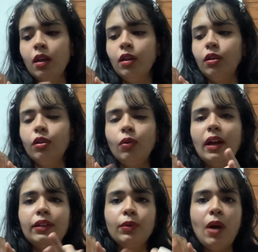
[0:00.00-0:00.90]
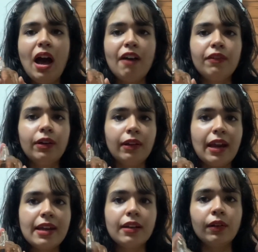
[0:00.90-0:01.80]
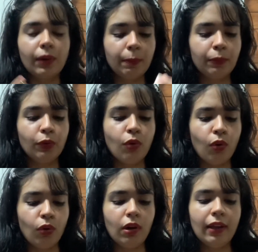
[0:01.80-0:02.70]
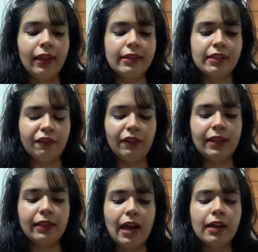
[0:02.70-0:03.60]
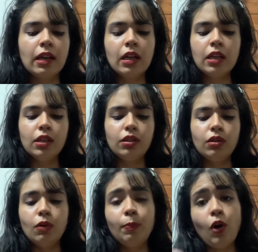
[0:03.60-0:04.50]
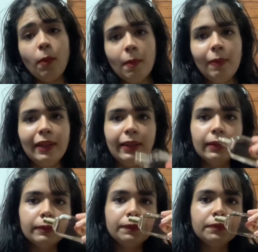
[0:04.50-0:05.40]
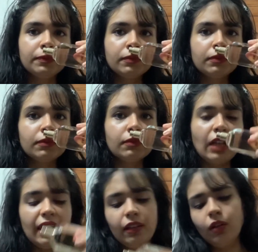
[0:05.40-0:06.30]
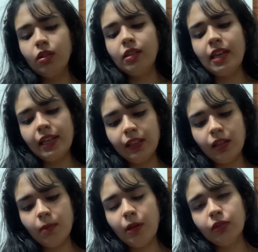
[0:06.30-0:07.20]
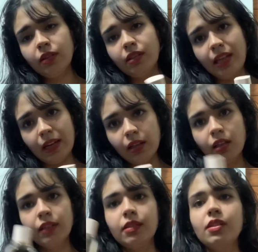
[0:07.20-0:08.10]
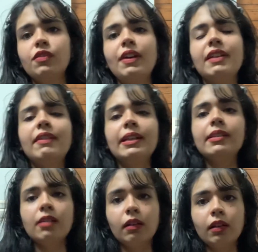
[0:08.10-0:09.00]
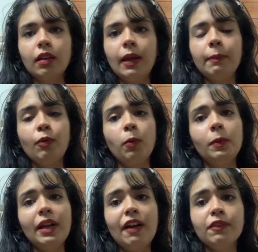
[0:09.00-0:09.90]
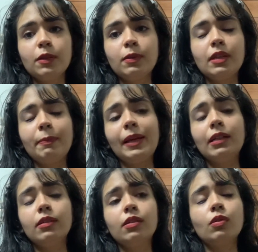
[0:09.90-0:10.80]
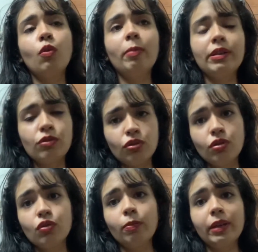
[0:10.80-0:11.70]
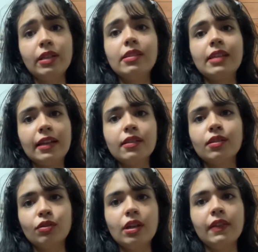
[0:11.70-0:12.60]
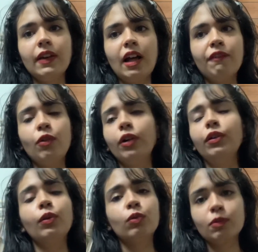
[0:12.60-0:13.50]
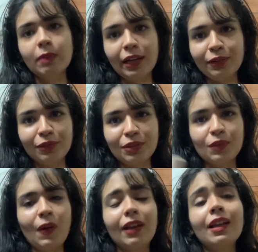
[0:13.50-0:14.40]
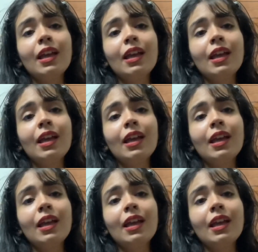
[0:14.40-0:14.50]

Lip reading: you know, and you have a great grip to hold and stuff like that. So probably I cannot say anything about this scent. This is very subtle, and probably I've smelled so many scents today that I've got nose blind to this one,